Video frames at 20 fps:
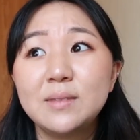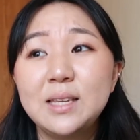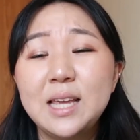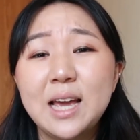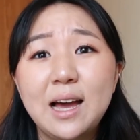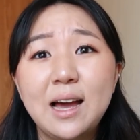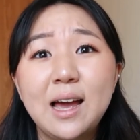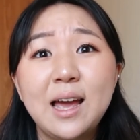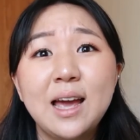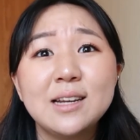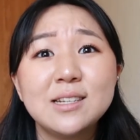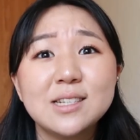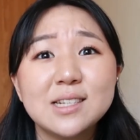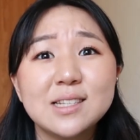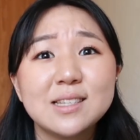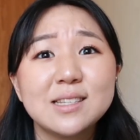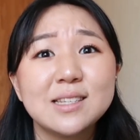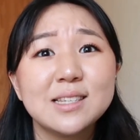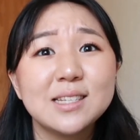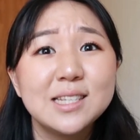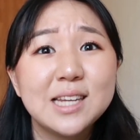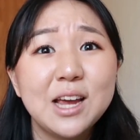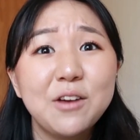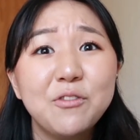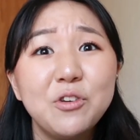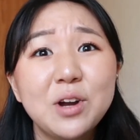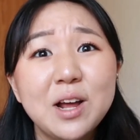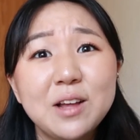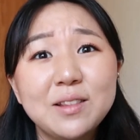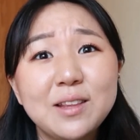Yeah, and just to
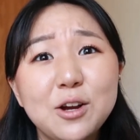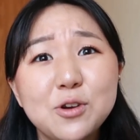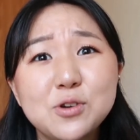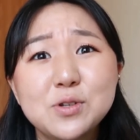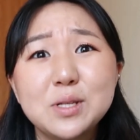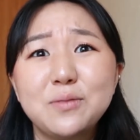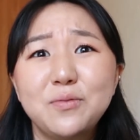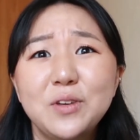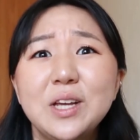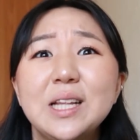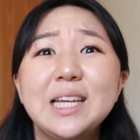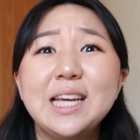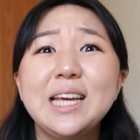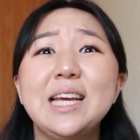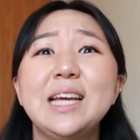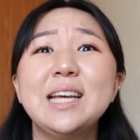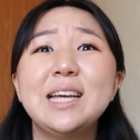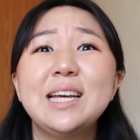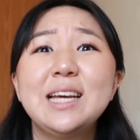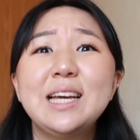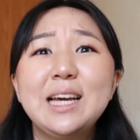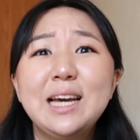everyone out there who's feeling